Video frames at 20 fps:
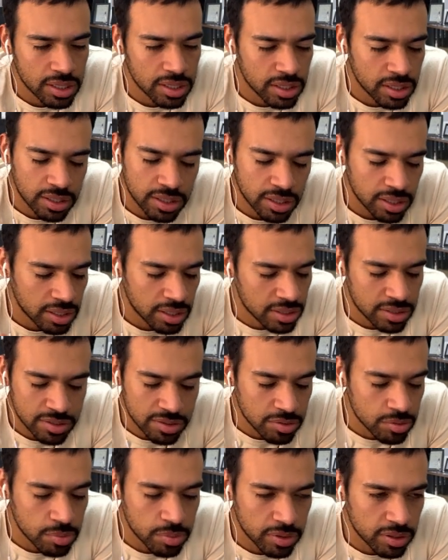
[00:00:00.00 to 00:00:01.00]
and
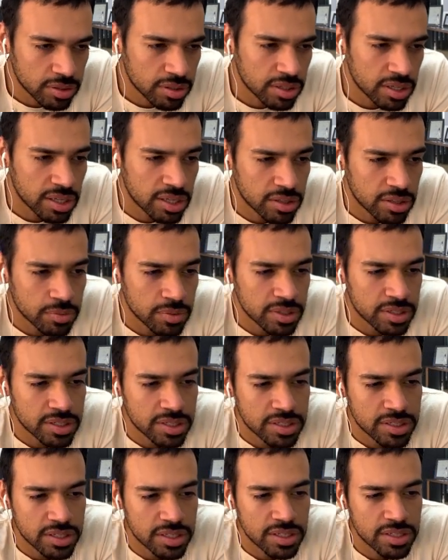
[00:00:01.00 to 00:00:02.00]
support and
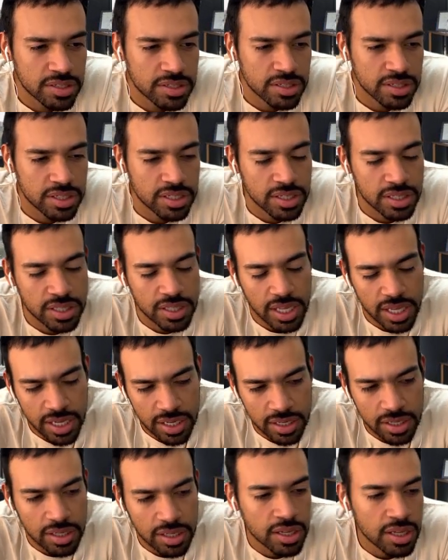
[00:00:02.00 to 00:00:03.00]
resistance in
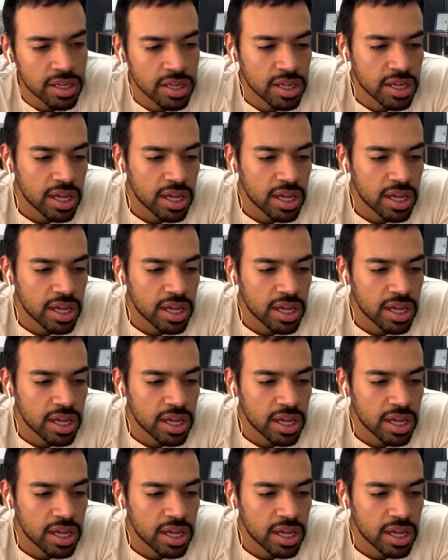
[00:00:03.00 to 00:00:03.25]
daily.